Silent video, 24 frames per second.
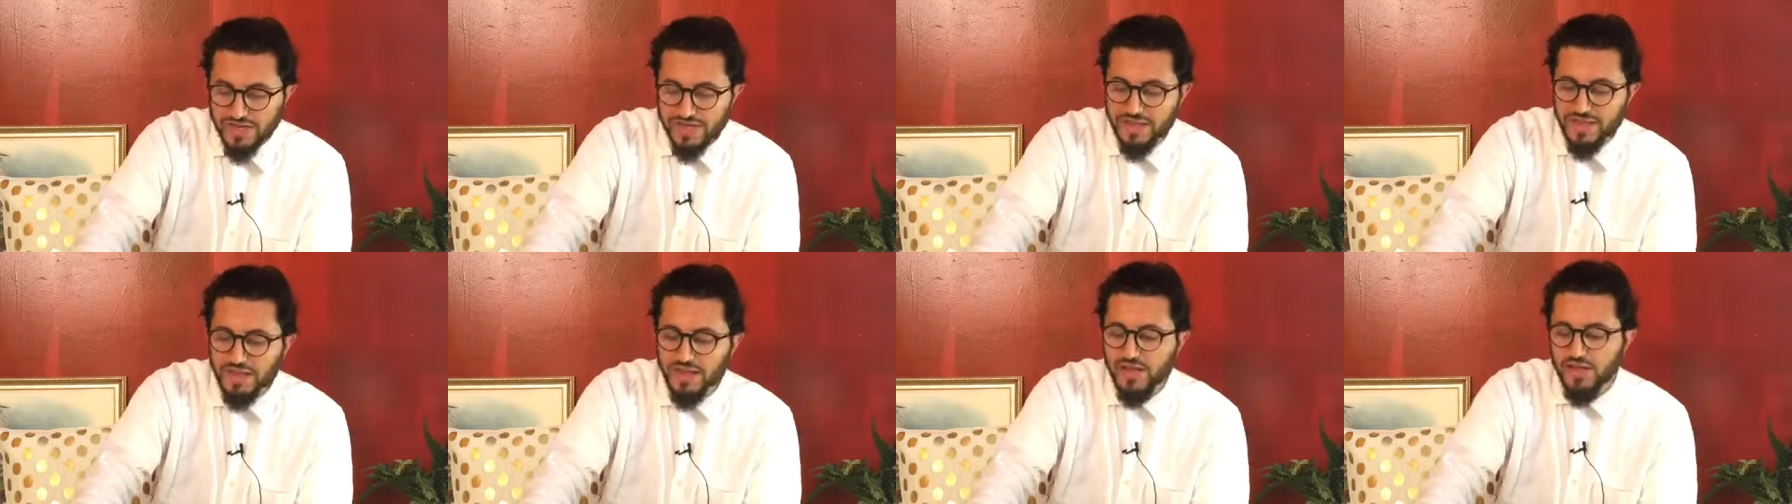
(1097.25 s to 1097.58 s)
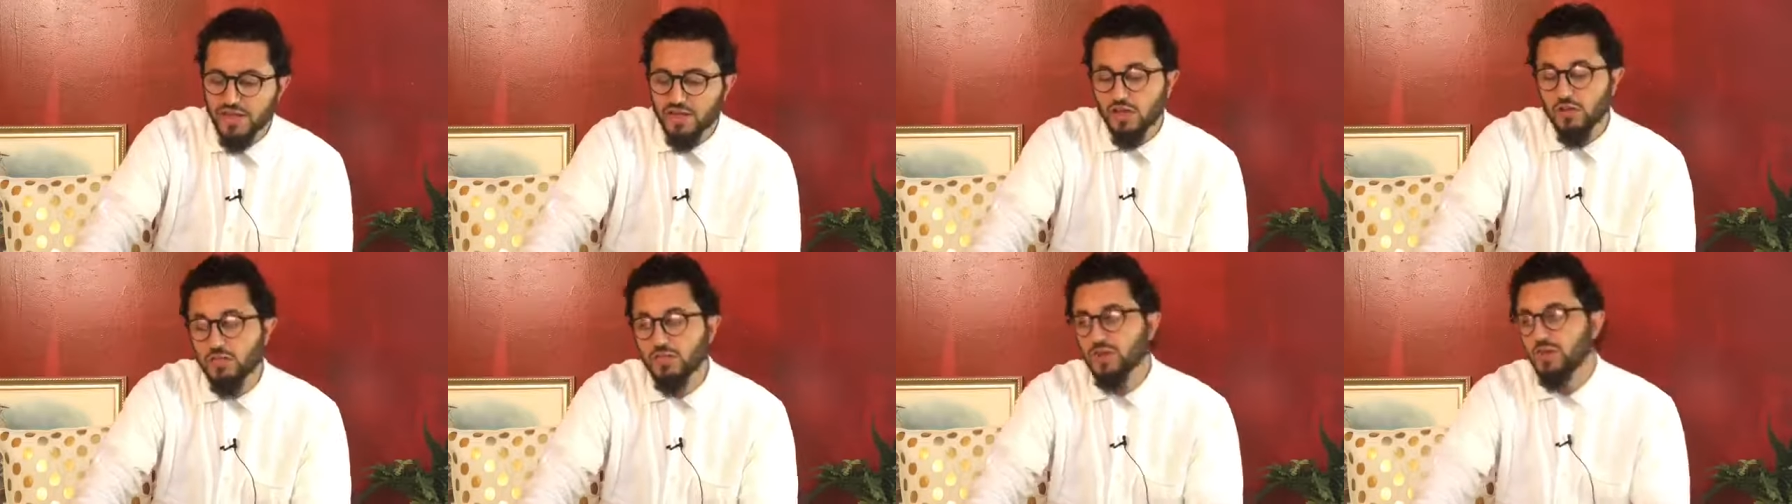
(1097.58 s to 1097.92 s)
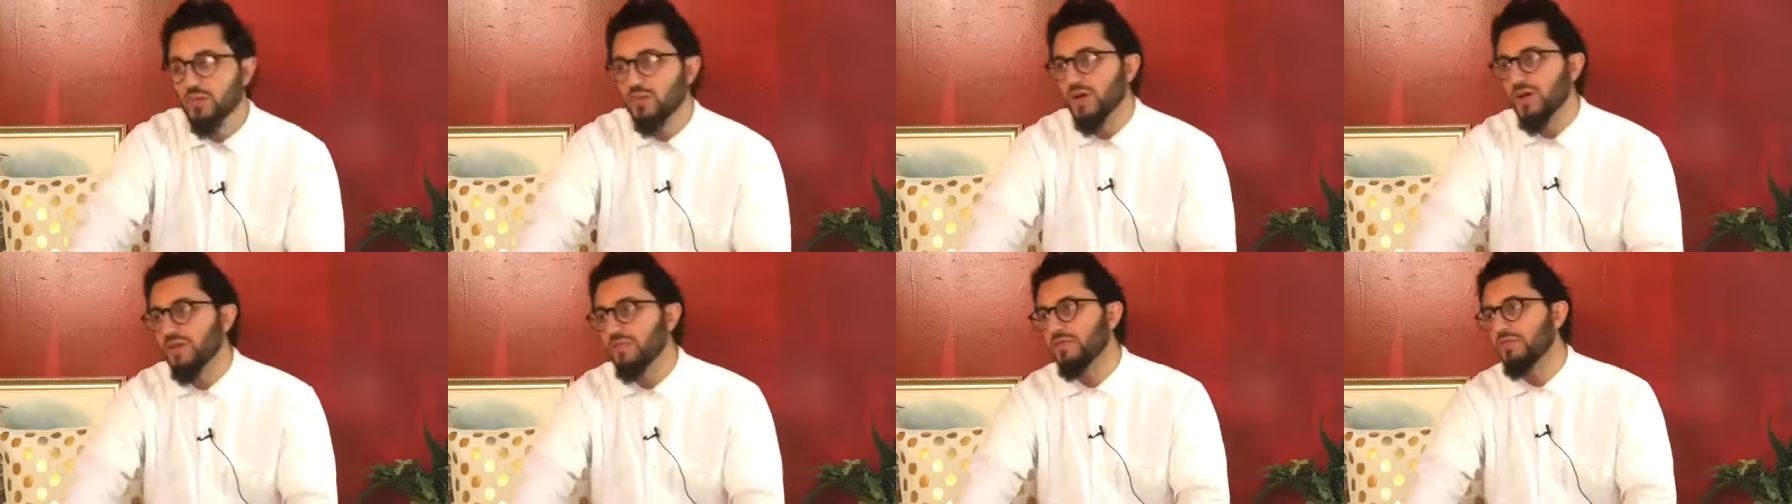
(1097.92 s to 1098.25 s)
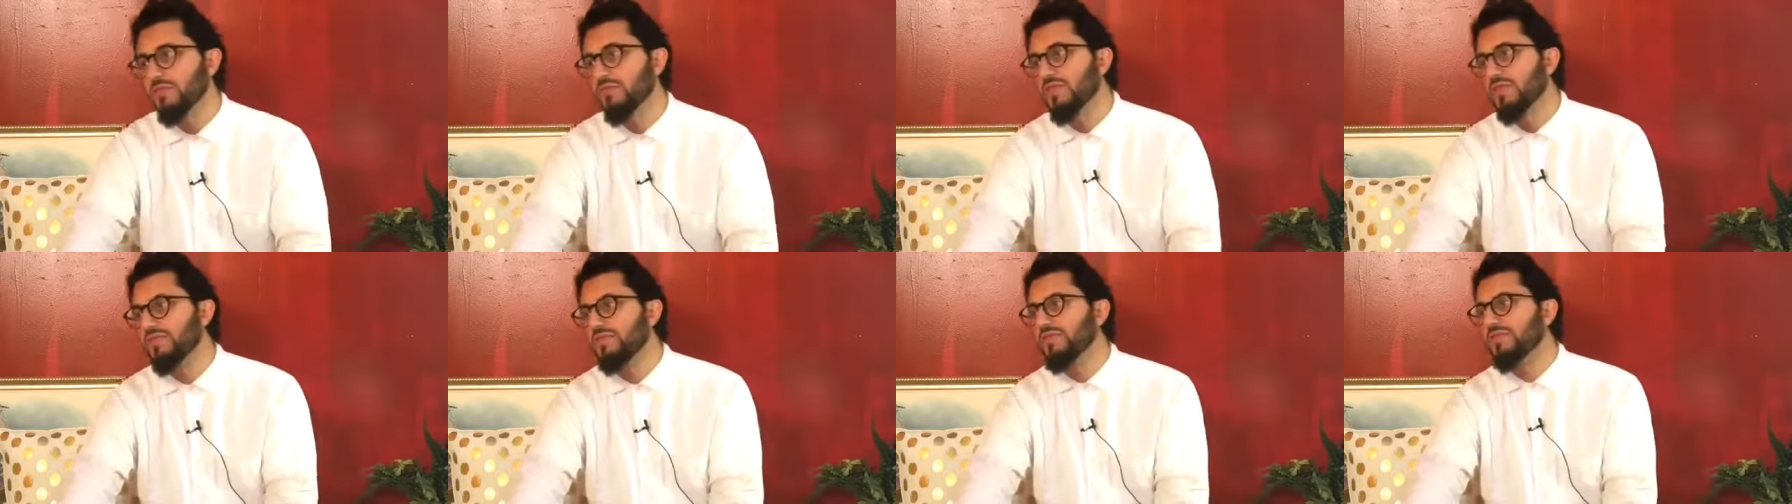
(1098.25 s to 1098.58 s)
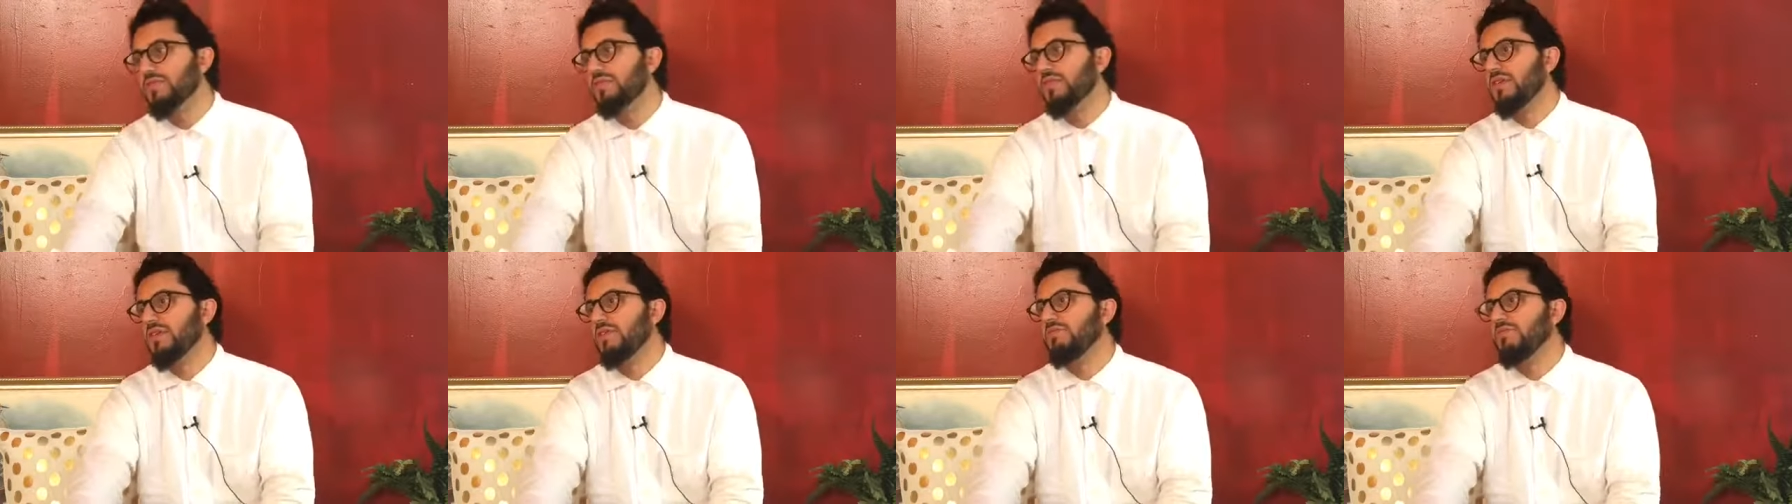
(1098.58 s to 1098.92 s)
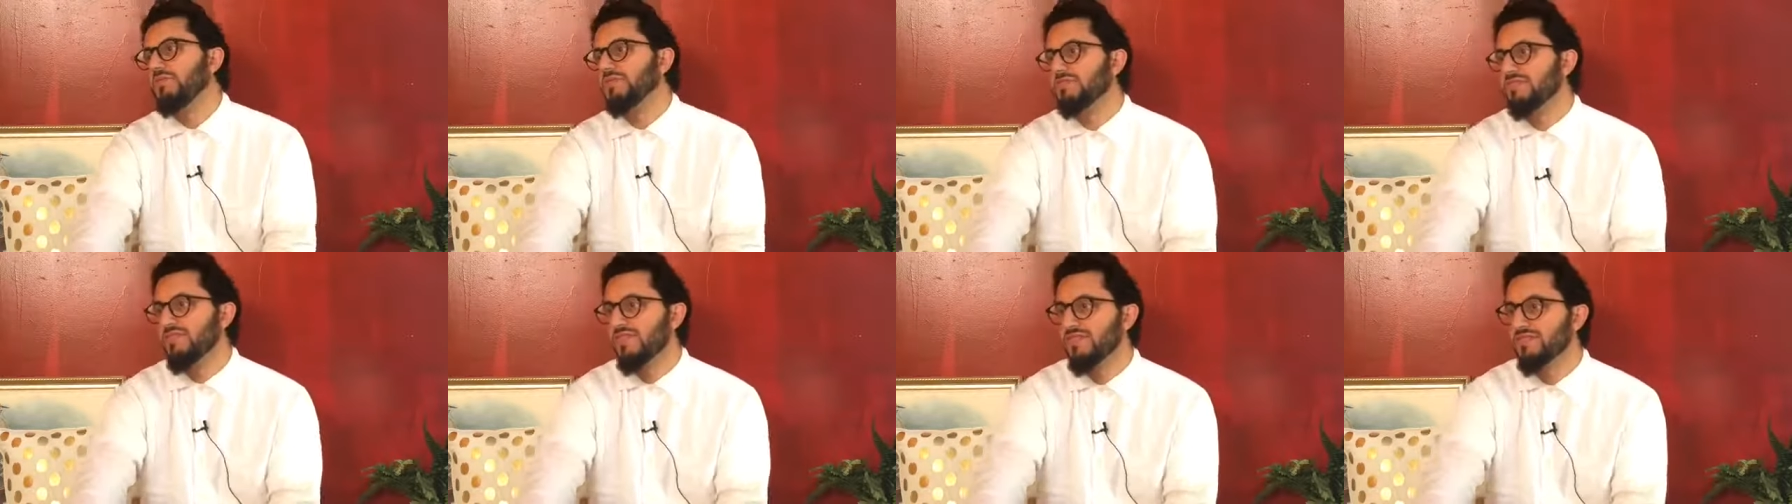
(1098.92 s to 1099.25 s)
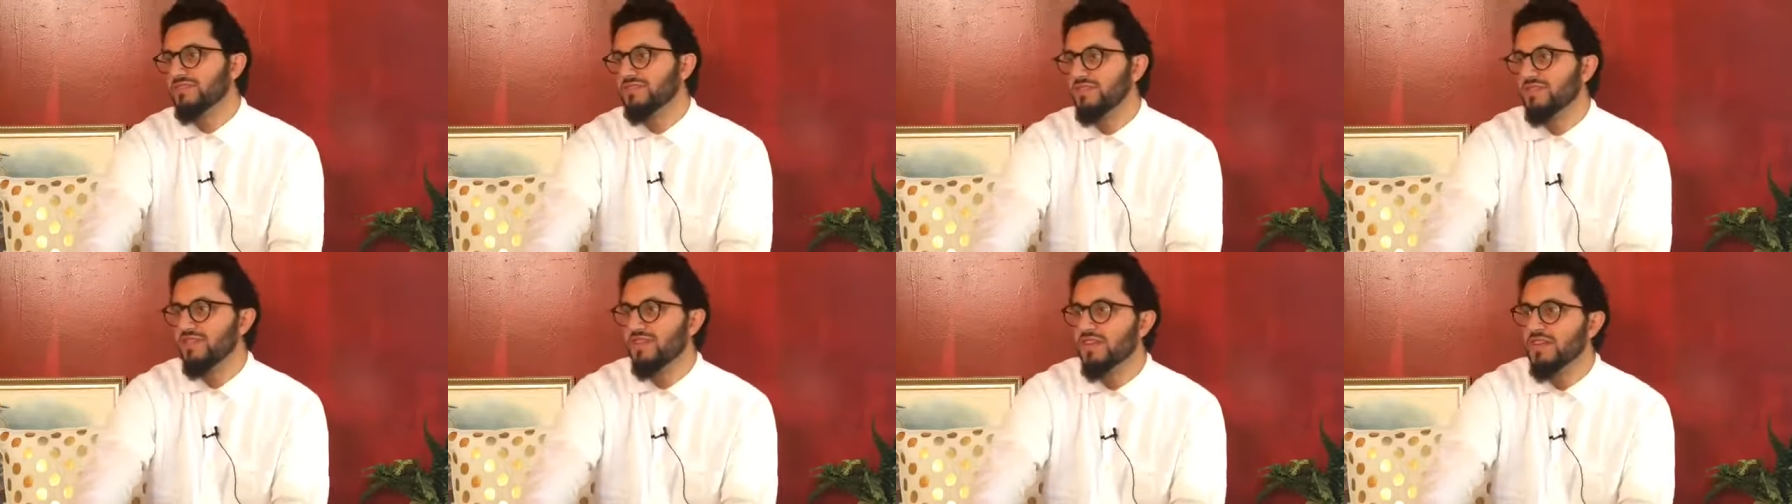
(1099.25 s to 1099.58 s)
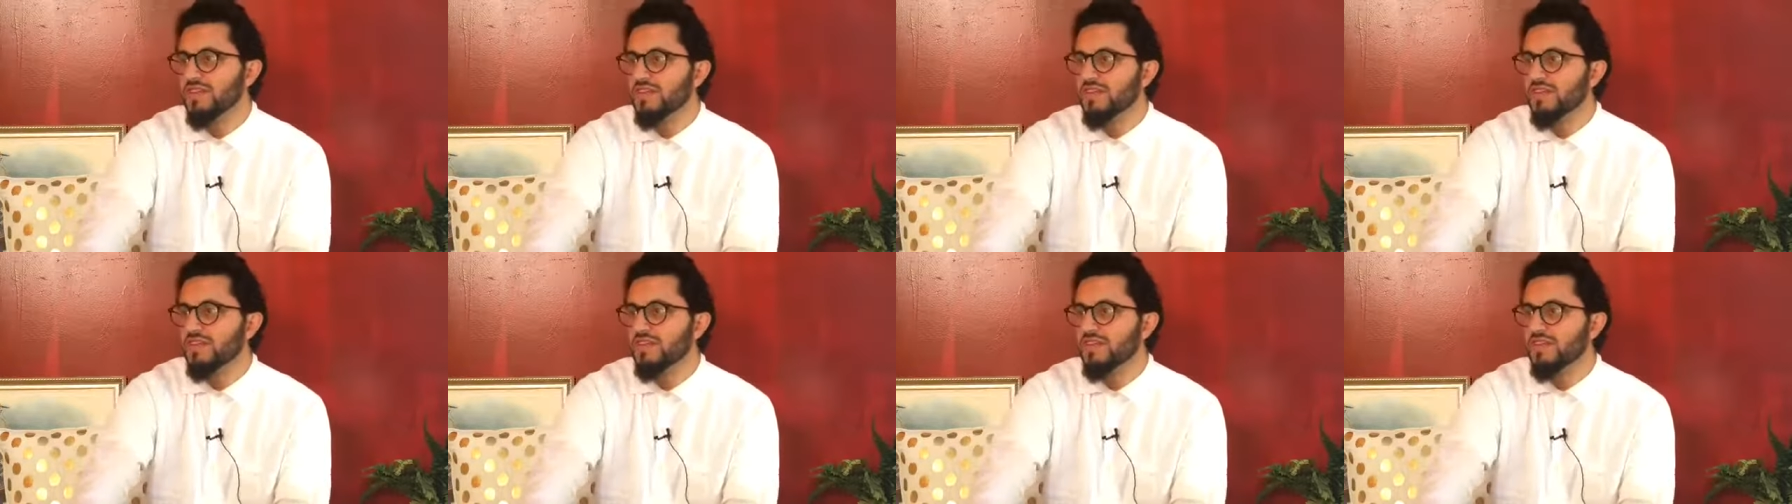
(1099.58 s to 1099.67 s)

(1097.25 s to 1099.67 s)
Ila yomi until the day of resurrection.